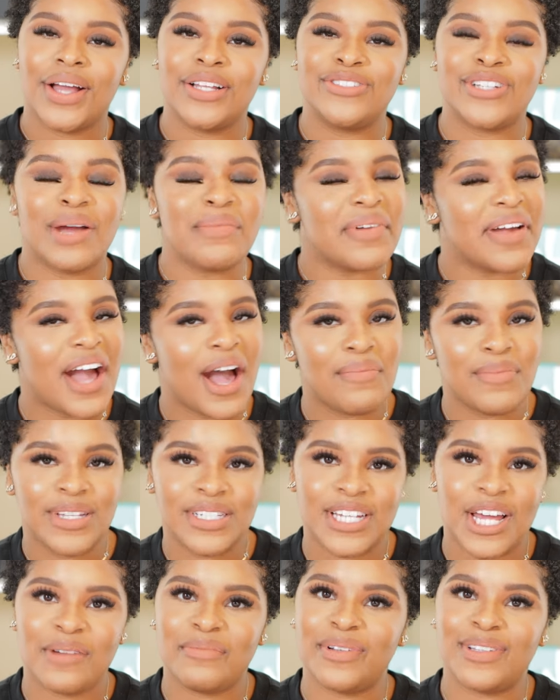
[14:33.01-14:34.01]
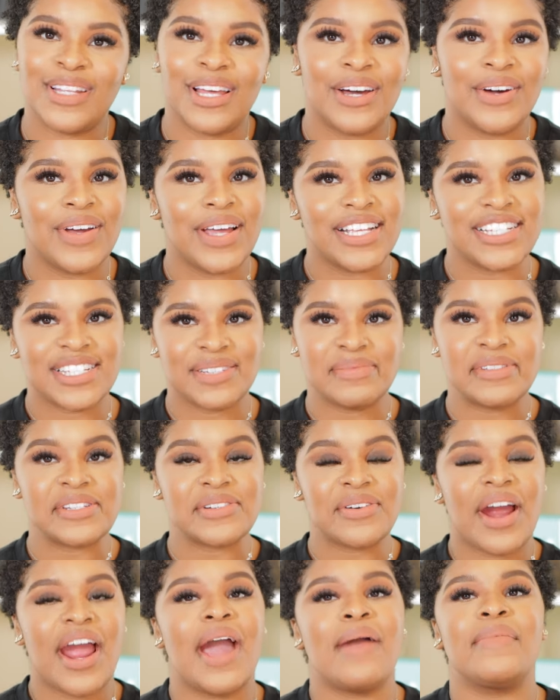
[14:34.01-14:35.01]
Drop a comment down below and
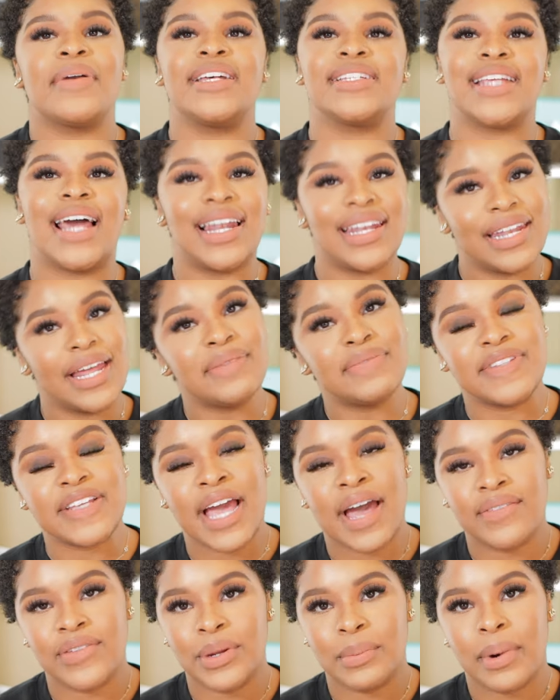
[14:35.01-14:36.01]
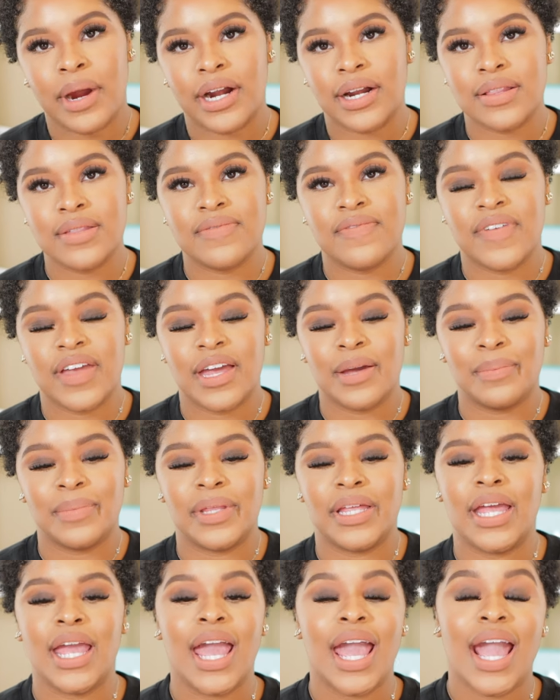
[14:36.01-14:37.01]
subscribe because I love to have you a part of the
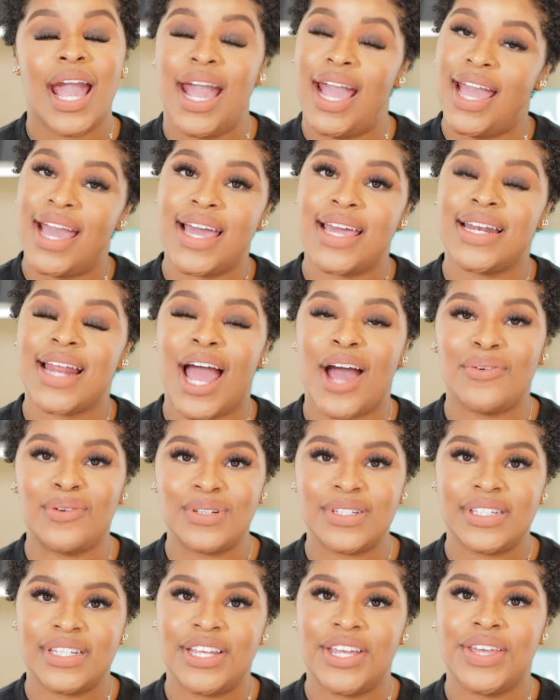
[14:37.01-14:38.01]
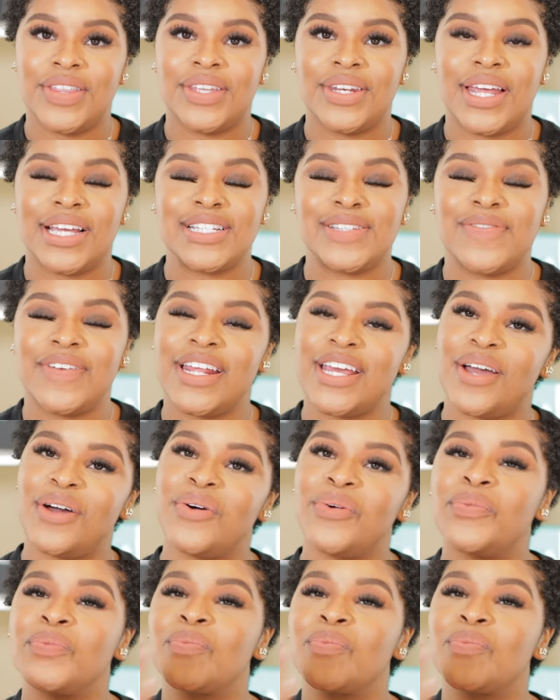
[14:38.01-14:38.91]
family. And I will see you in the next video.